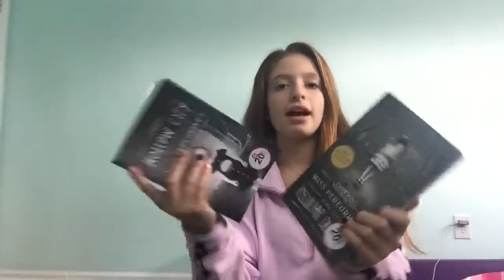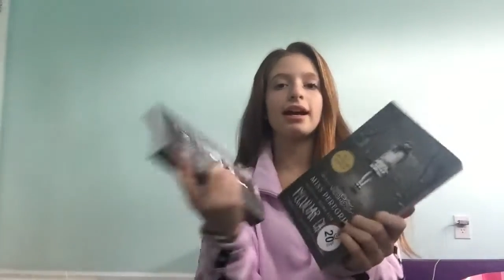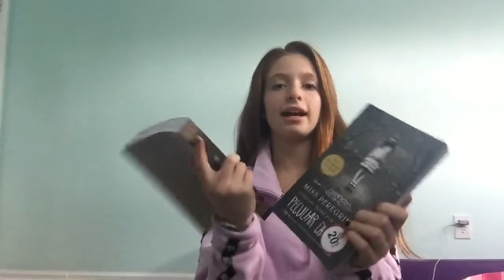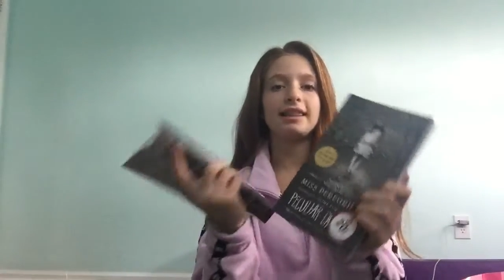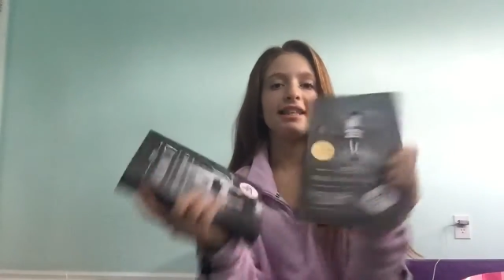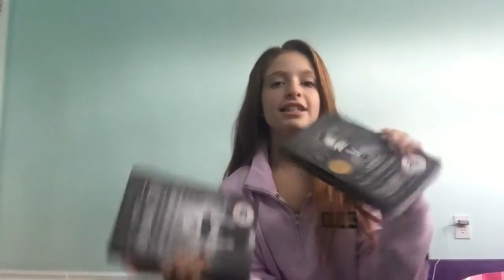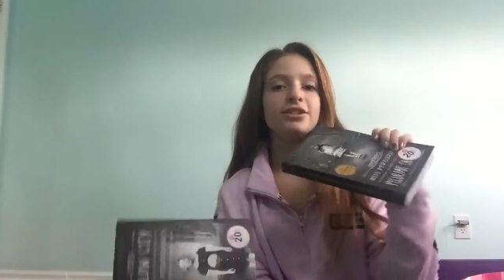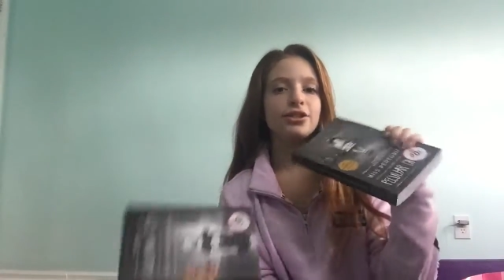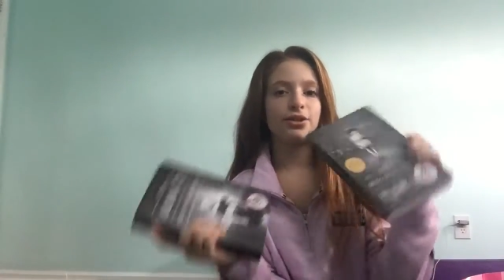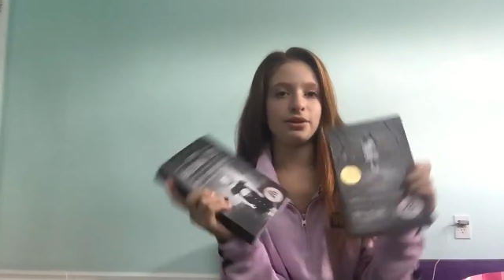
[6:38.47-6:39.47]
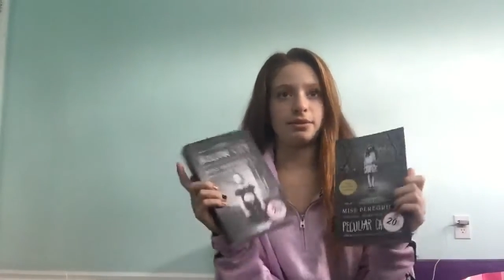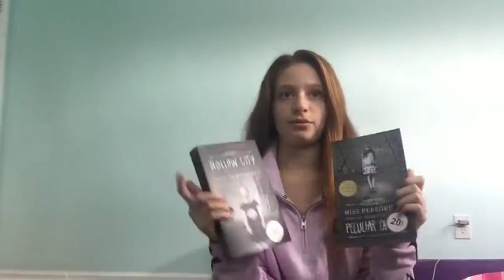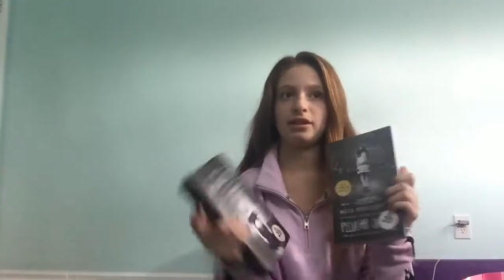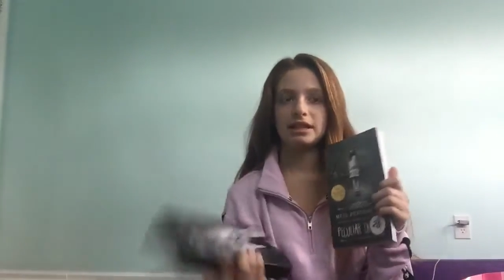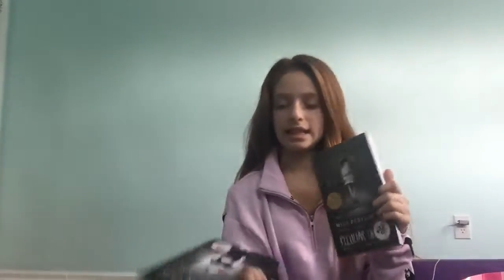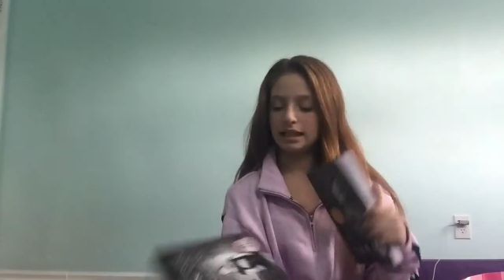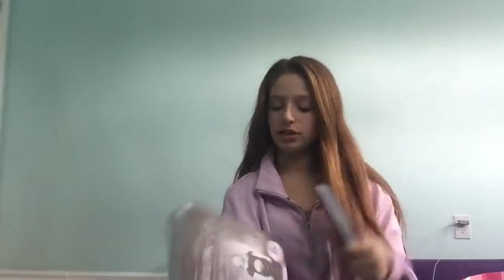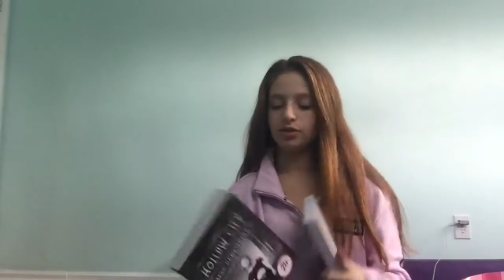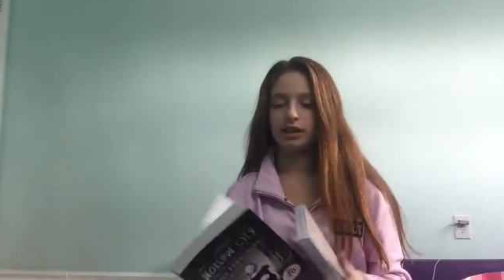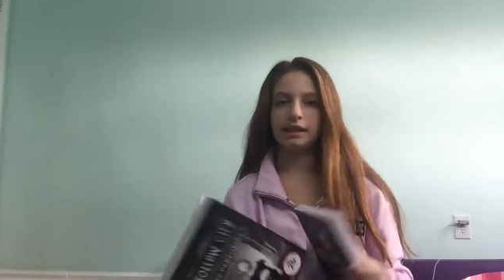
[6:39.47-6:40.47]
I got these two, and I'm really
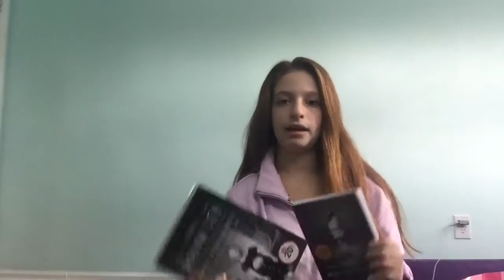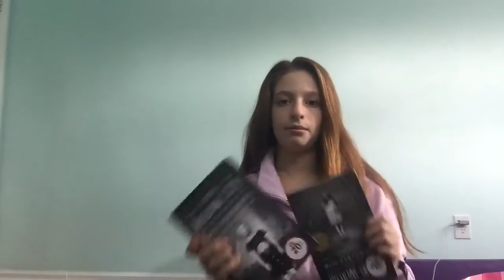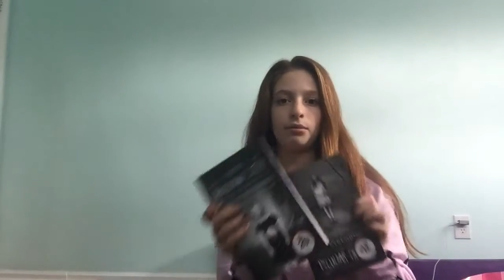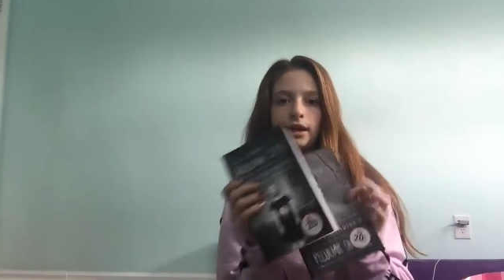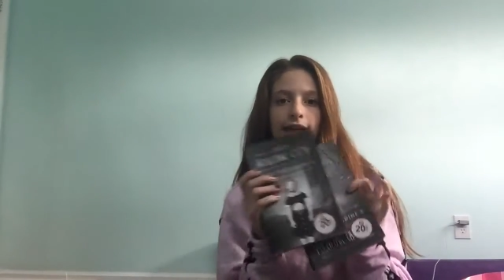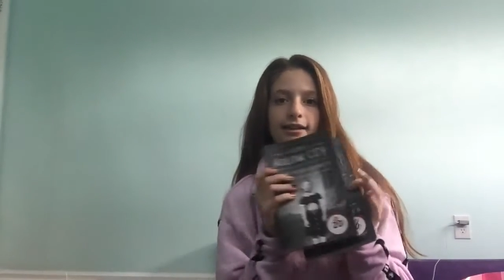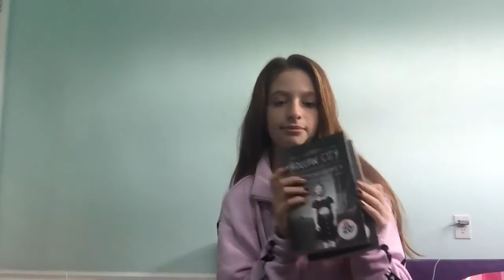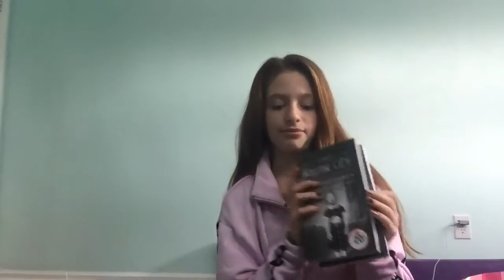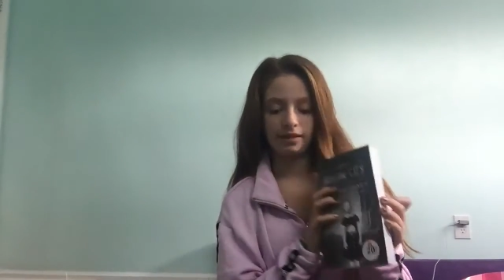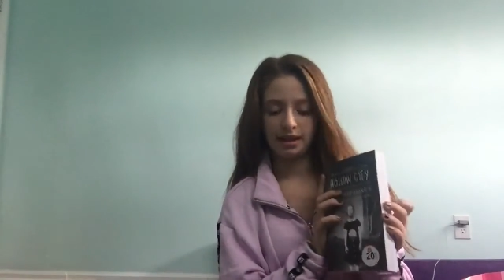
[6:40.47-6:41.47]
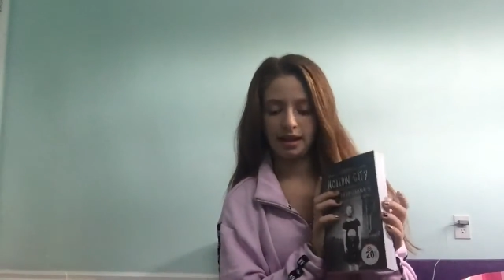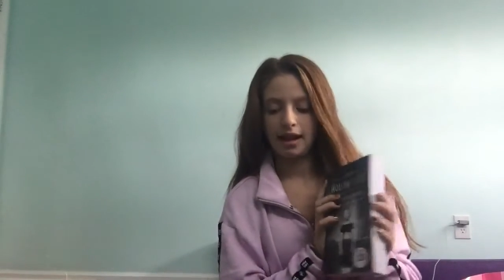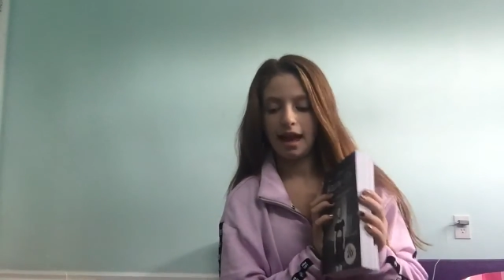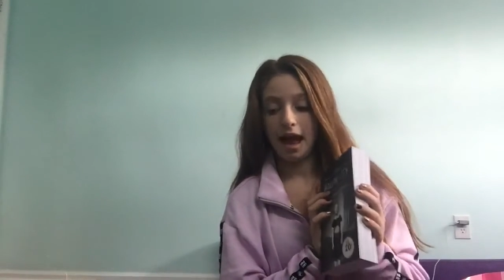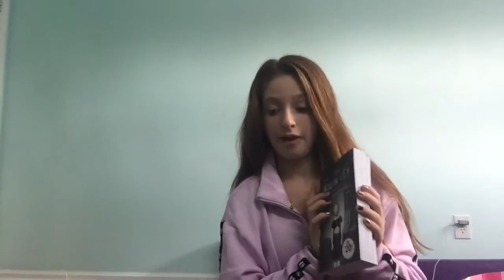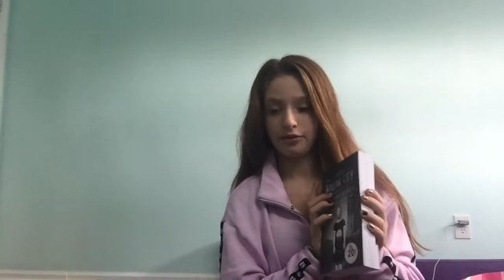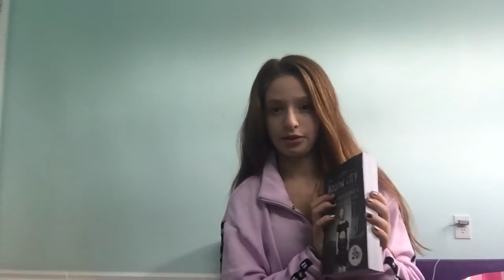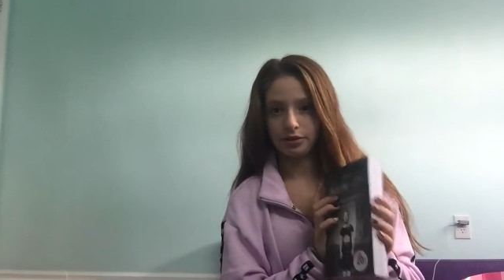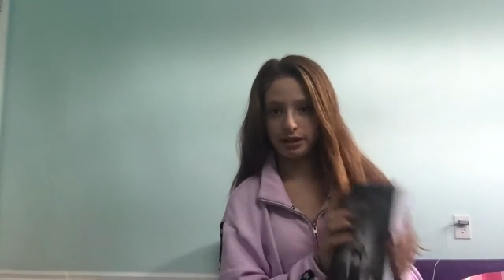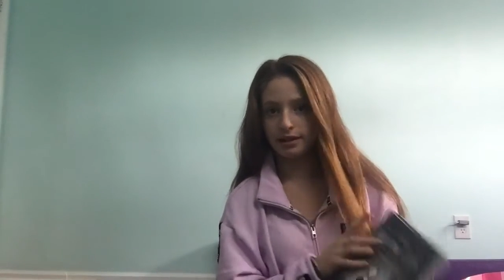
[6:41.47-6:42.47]
excited to read them when I have
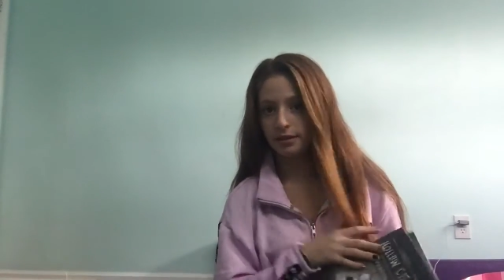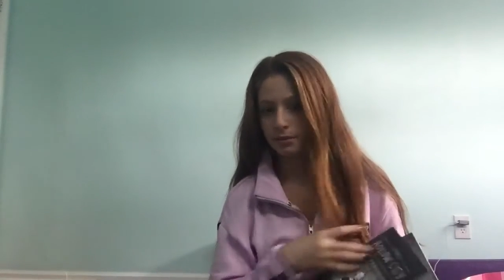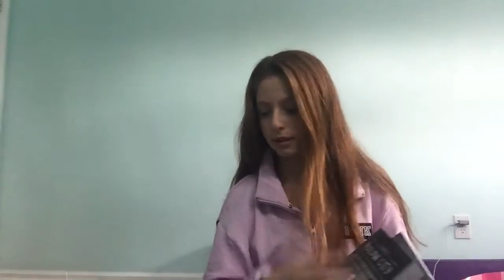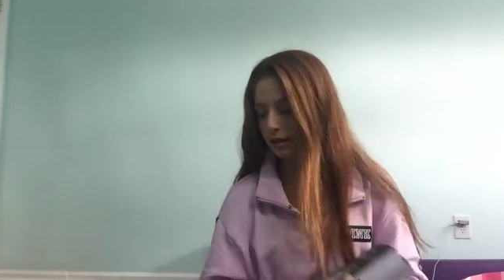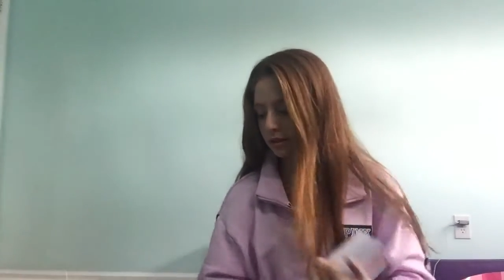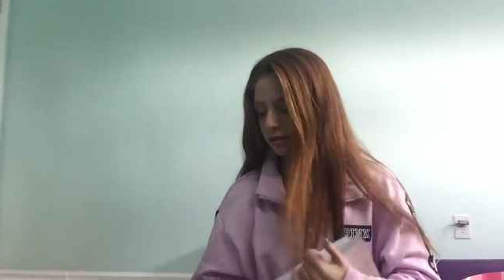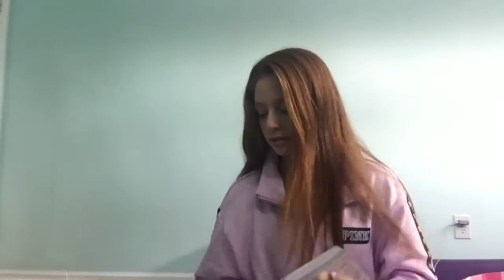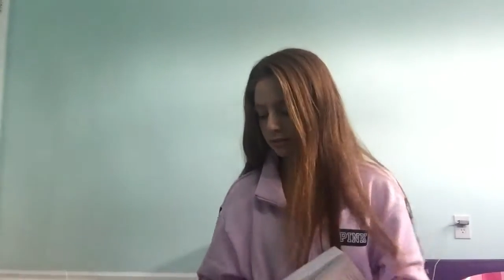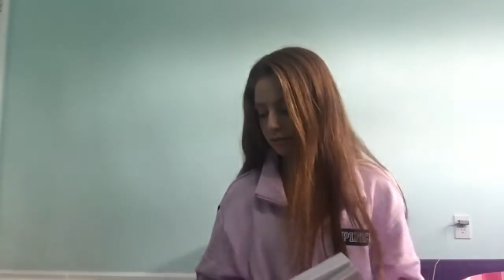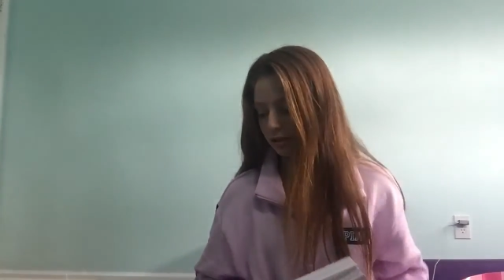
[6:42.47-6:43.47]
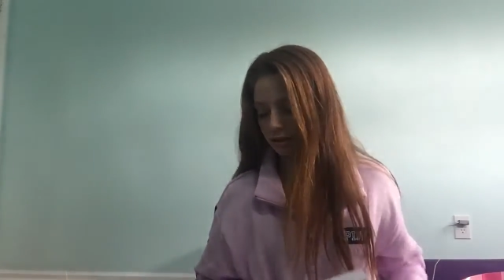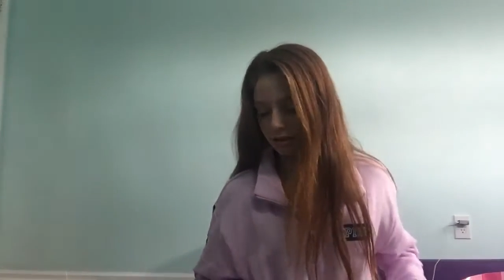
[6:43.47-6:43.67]
to read them because, you